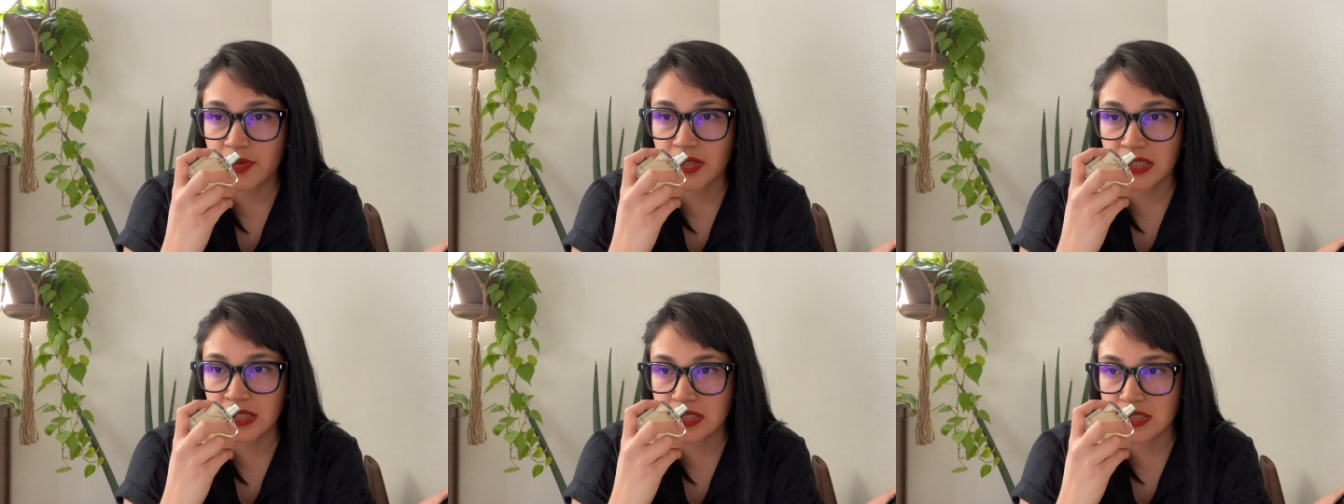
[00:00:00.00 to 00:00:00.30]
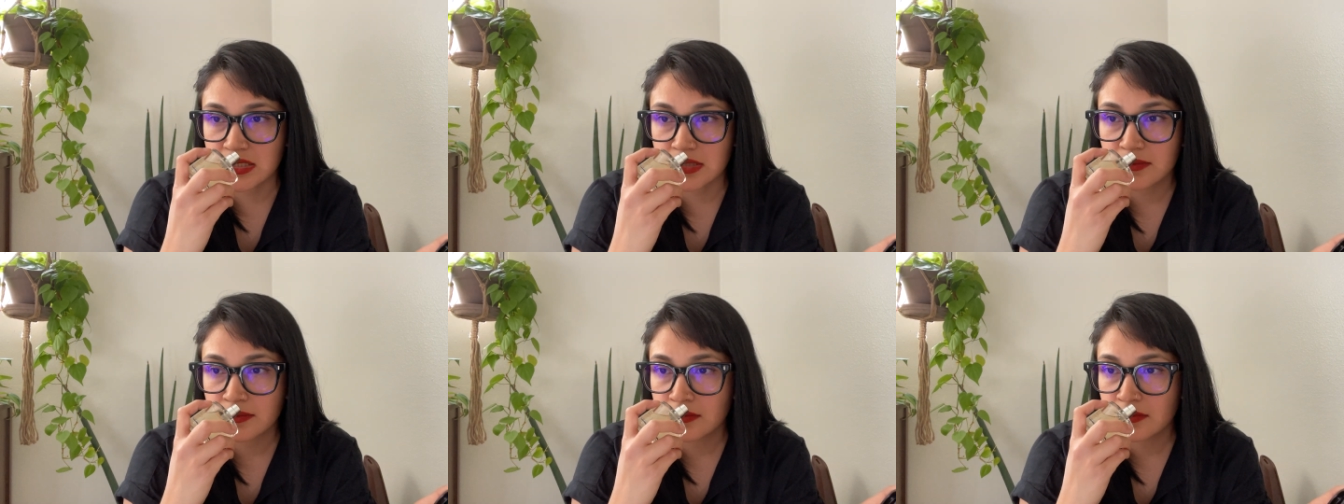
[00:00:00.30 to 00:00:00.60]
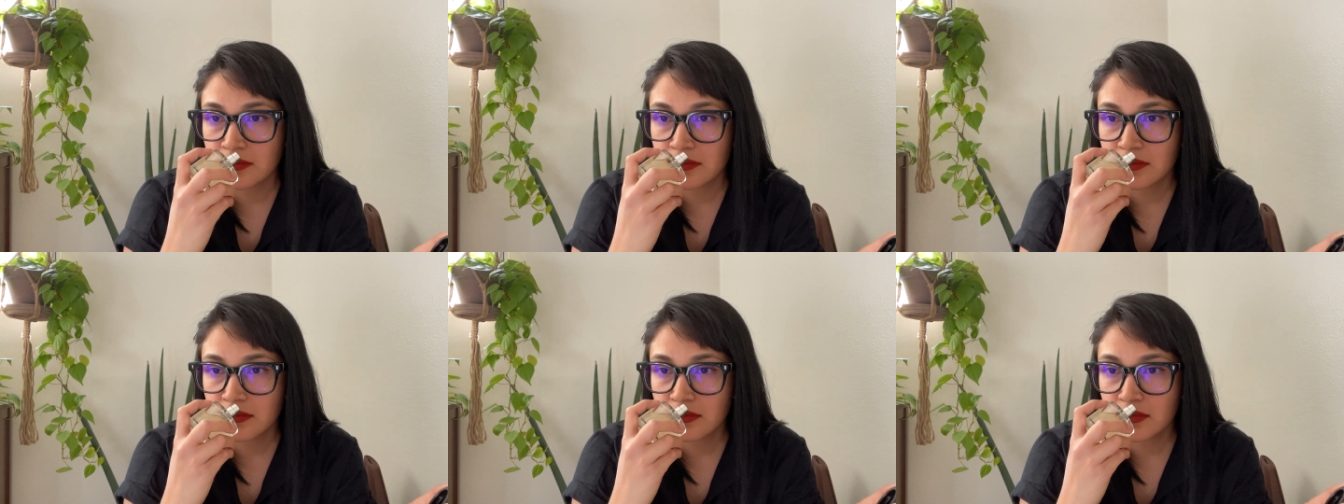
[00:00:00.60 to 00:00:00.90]
because
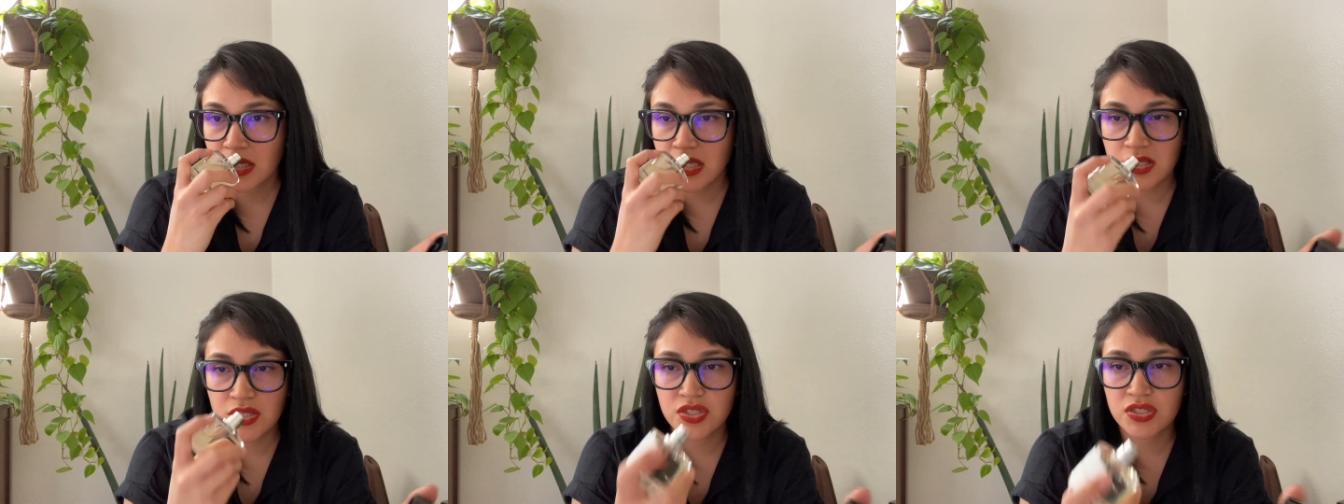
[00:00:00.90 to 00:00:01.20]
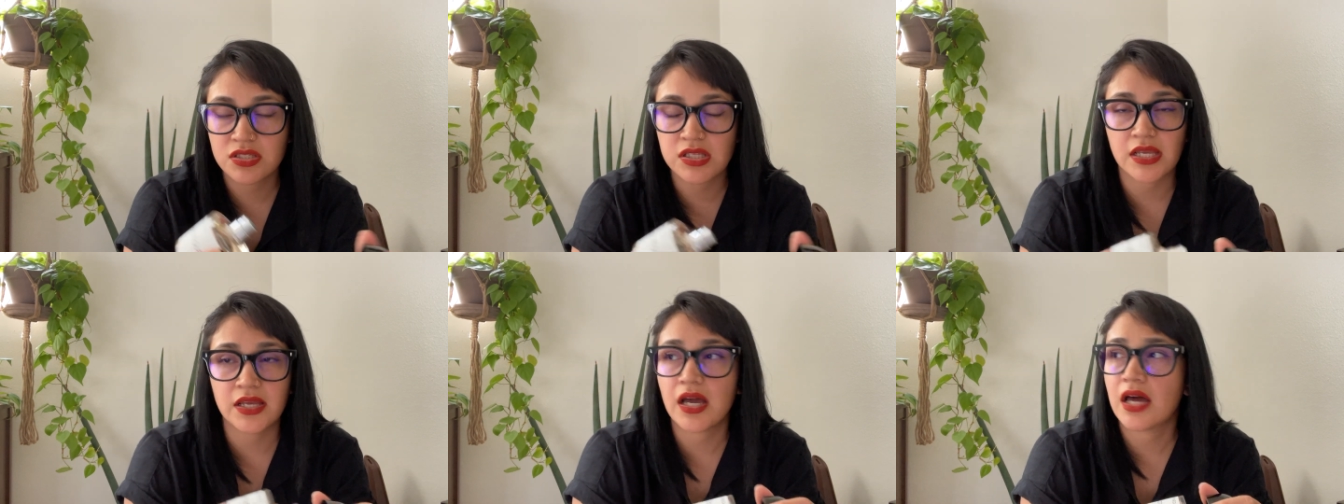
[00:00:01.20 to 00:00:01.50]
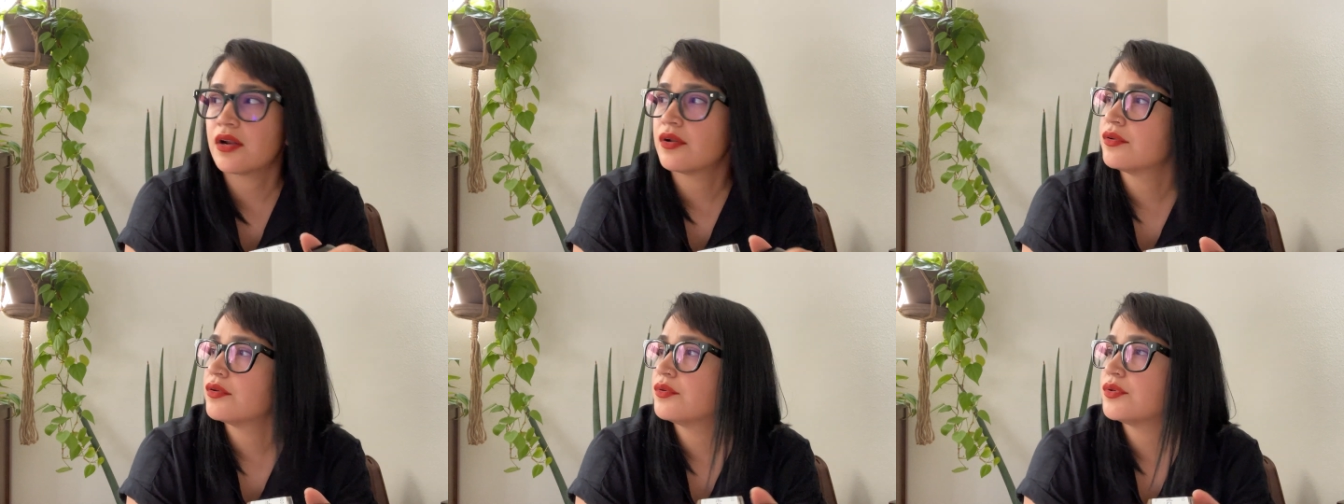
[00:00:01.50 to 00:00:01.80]
it's just like,
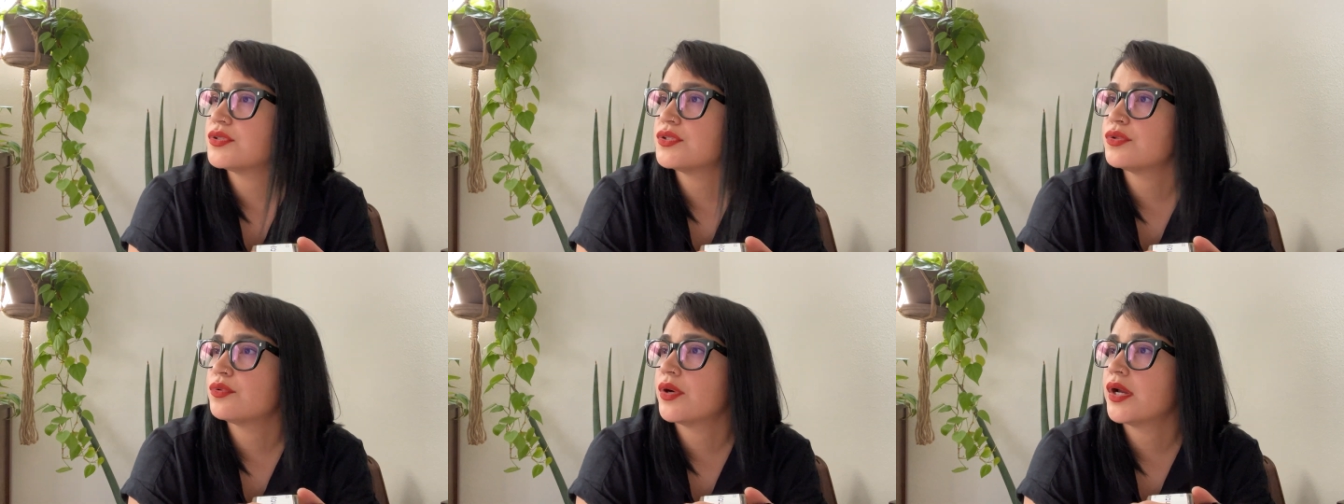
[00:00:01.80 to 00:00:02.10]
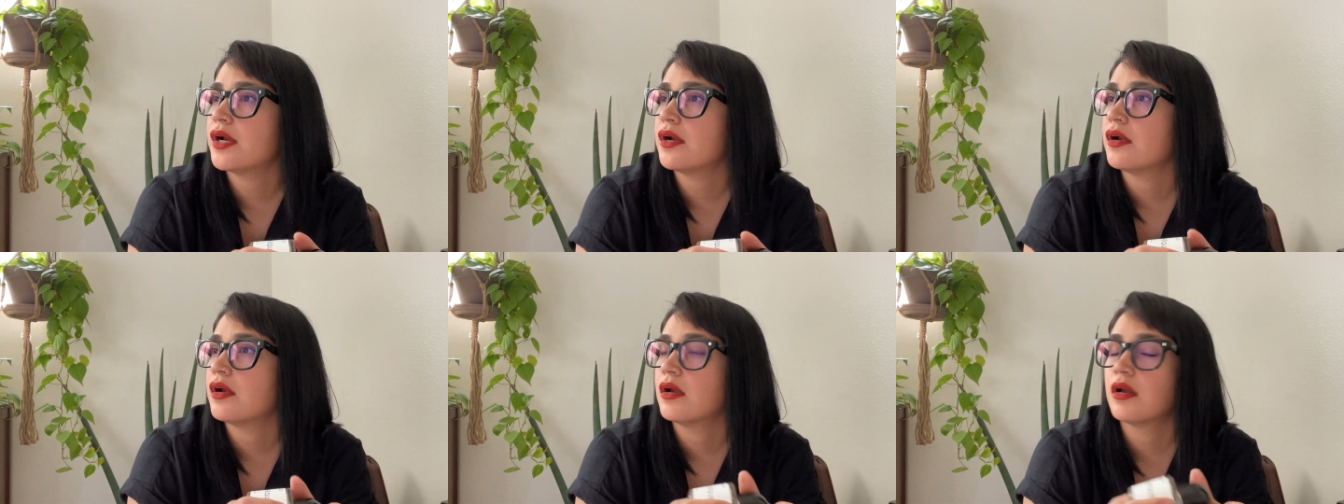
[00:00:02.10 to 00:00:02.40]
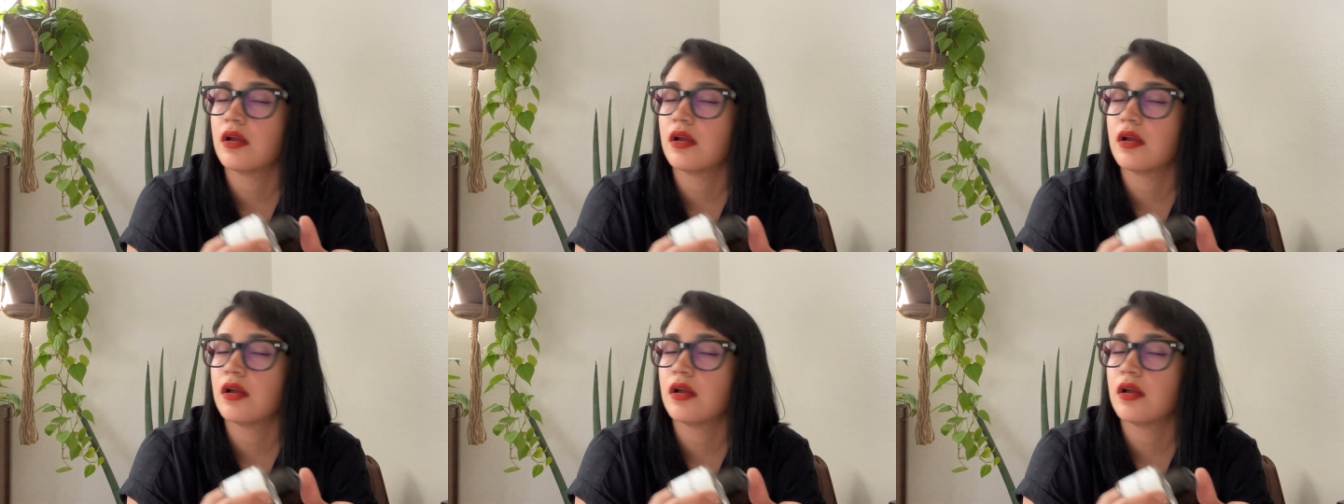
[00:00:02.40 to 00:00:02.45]
I don't know what to wear.